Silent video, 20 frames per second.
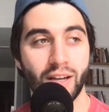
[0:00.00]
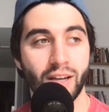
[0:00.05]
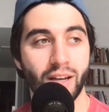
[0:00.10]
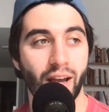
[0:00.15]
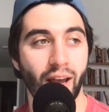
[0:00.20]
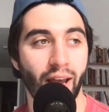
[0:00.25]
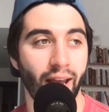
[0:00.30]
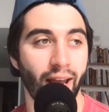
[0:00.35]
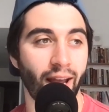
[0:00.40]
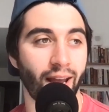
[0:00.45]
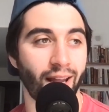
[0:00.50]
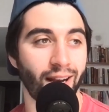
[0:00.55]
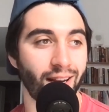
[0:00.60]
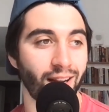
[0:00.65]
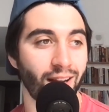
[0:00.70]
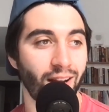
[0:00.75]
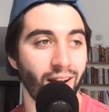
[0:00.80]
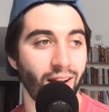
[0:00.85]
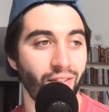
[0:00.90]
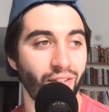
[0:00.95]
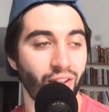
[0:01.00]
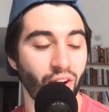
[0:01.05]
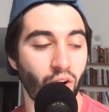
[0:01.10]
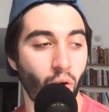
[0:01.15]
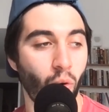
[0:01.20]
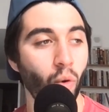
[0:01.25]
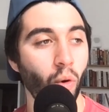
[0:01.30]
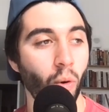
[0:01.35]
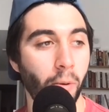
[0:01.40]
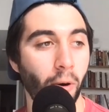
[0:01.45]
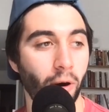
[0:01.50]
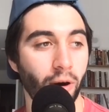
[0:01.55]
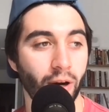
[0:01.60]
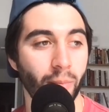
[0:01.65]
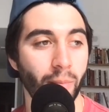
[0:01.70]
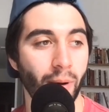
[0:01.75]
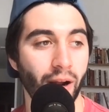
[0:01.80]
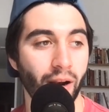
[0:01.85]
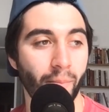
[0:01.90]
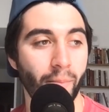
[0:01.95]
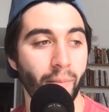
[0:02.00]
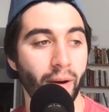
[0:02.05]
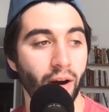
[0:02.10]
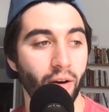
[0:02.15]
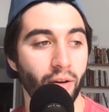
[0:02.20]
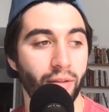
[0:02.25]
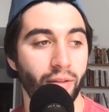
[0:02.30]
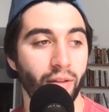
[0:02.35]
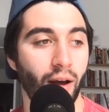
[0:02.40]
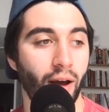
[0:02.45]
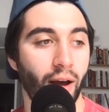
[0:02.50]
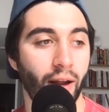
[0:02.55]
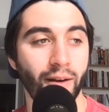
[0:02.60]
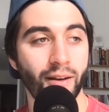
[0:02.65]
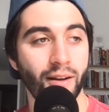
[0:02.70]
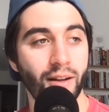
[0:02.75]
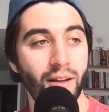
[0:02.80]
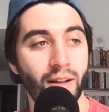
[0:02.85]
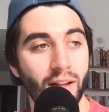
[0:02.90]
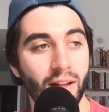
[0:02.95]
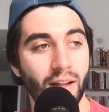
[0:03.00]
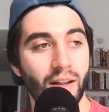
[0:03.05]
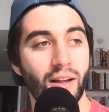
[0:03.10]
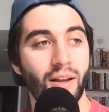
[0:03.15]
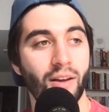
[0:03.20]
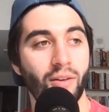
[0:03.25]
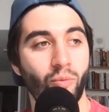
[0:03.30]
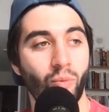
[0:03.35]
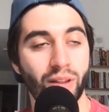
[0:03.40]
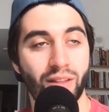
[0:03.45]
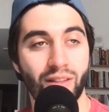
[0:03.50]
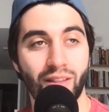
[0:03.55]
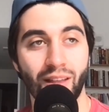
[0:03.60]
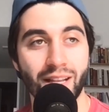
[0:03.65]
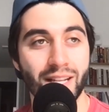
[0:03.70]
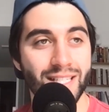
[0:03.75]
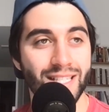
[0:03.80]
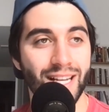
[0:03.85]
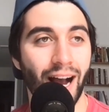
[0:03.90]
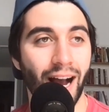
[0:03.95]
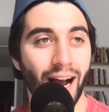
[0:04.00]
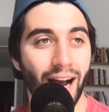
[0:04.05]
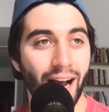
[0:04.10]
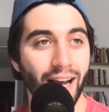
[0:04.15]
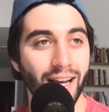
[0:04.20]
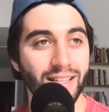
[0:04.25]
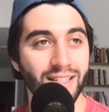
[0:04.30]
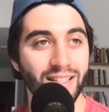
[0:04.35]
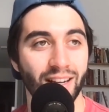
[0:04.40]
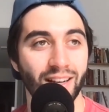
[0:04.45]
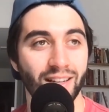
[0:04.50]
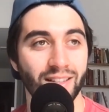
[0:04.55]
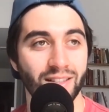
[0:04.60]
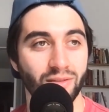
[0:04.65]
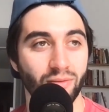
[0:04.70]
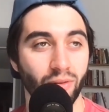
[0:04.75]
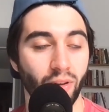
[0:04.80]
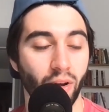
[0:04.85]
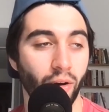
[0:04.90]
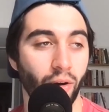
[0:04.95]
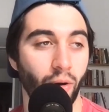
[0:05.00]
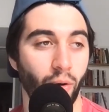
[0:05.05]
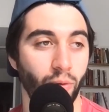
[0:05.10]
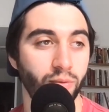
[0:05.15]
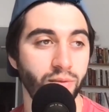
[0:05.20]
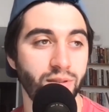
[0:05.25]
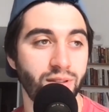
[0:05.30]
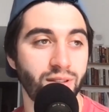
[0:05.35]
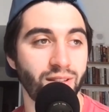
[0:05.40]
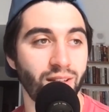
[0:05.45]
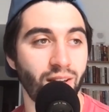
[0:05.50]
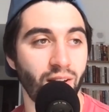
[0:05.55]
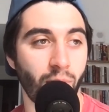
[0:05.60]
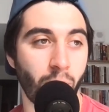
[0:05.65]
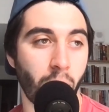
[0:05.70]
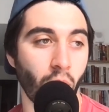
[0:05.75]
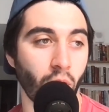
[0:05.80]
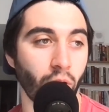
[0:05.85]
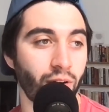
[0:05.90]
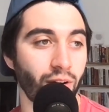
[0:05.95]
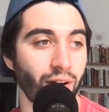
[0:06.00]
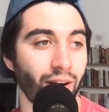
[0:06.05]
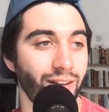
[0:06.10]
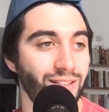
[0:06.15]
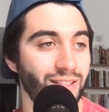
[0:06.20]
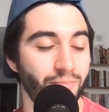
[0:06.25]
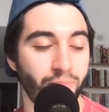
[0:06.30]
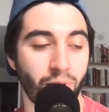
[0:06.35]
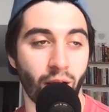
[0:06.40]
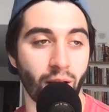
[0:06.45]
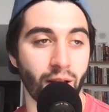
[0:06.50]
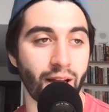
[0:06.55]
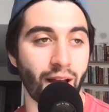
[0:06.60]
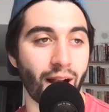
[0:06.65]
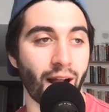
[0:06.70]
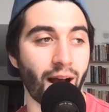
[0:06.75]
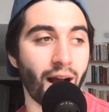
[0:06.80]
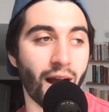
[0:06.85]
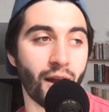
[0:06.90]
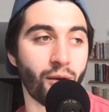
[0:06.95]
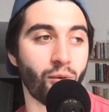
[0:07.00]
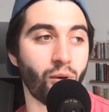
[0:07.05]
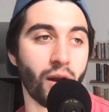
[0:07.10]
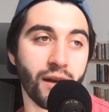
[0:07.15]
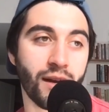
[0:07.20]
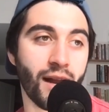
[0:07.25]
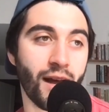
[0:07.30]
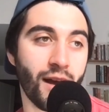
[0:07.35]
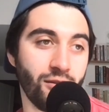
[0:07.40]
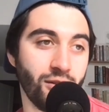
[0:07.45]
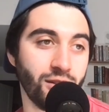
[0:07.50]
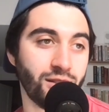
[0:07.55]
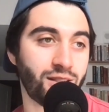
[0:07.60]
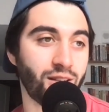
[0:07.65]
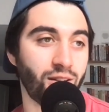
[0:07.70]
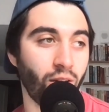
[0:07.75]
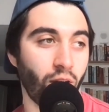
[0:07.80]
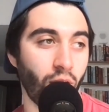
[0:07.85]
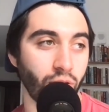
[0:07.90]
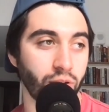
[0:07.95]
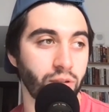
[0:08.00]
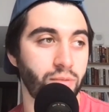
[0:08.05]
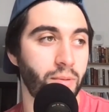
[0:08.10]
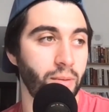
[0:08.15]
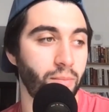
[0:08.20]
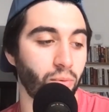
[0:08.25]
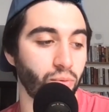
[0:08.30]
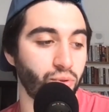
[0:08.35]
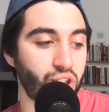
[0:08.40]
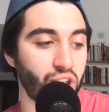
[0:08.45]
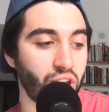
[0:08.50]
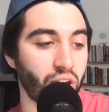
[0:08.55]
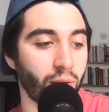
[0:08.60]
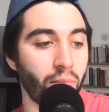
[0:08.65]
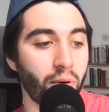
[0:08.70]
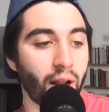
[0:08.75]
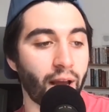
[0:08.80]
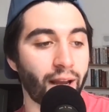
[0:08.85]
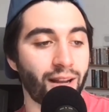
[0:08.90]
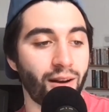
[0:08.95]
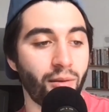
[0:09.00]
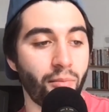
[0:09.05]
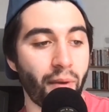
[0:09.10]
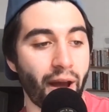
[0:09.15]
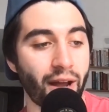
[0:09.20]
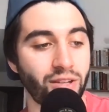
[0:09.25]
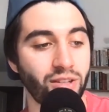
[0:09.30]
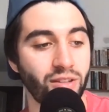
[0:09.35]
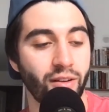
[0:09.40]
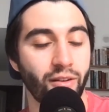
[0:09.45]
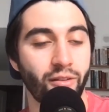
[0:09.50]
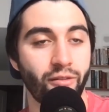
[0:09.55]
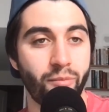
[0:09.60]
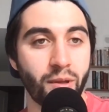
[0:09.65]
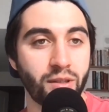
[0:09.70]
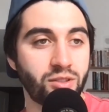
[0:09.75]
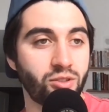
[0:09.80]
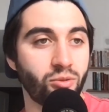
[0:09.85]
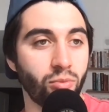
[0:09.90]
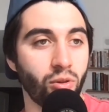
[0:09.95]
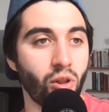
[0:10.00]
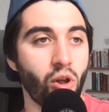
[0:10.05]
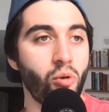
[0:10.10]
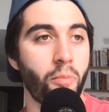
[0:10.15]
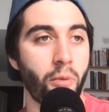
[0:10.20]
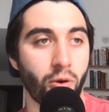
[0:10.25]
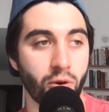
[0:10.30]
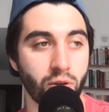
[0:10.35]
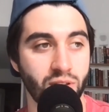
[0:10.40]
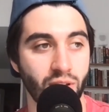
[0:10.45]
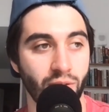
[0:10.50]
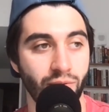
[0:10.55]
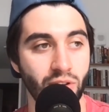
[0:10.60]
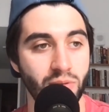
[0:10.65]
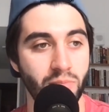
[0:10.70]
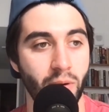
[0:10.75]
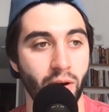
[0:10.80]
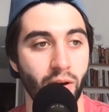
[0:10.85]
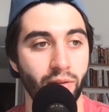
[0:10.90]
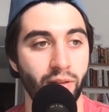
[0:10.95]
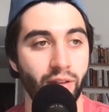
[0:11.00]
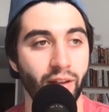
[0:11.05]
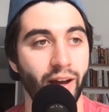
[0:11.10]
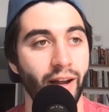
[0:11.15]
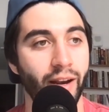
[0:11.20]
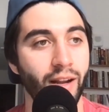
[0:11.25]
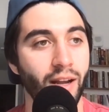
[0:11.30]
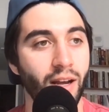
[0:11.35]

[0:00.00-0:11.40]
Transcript: And the cool part about a marathon with its highs and its lows, and Parker is probably at a high right now listening to all those people cheer, but I can imagine there have been some low parts of this marathon.